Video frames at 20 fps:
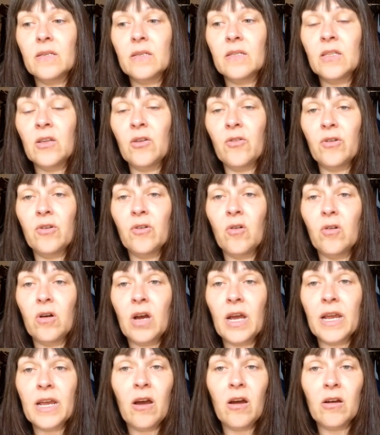There are not,
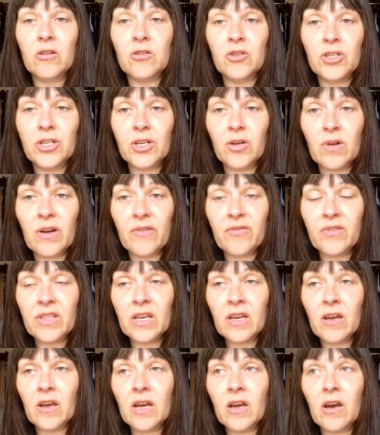I can't control
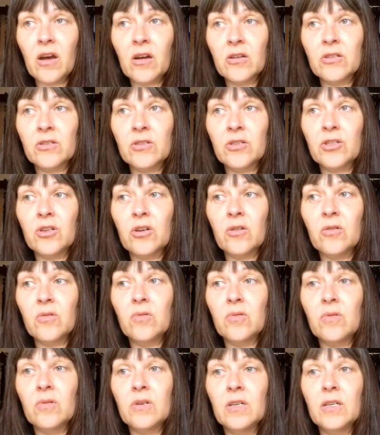everything. I can't
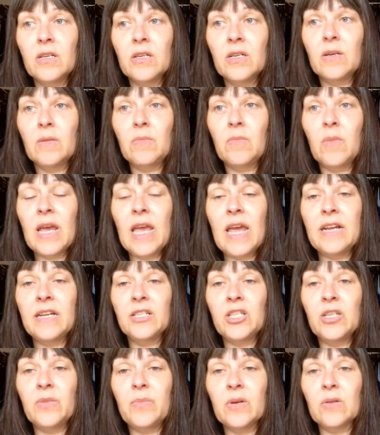control my
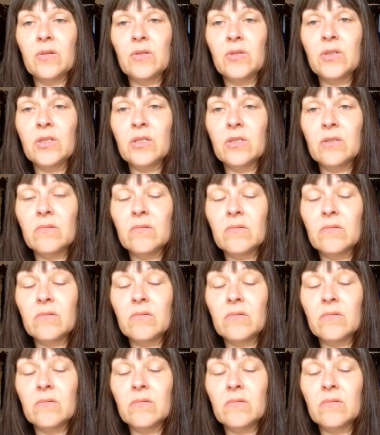energy bills.